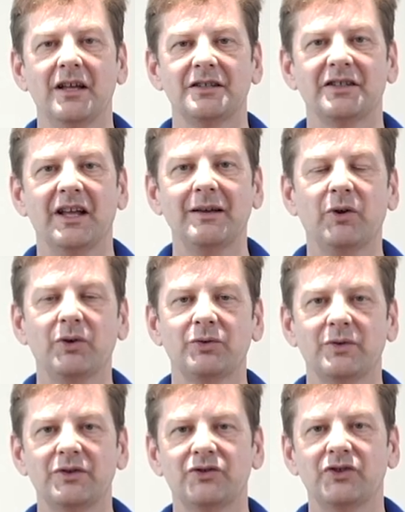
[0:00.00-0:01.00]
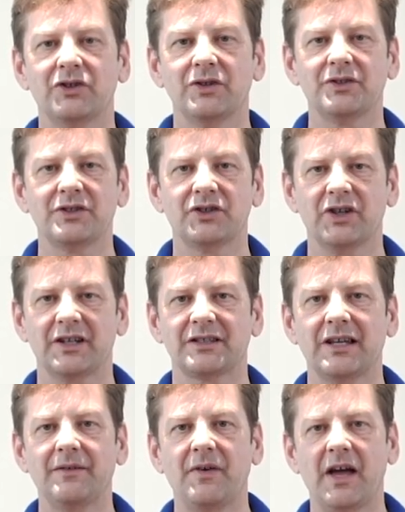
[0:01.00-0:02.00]
Today I'm going to introduce the
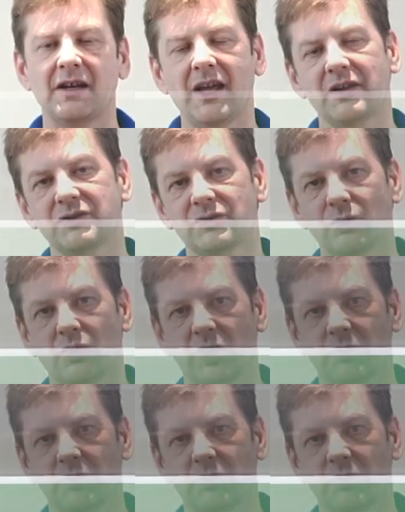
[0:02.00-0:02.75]
chick-safe henhouse door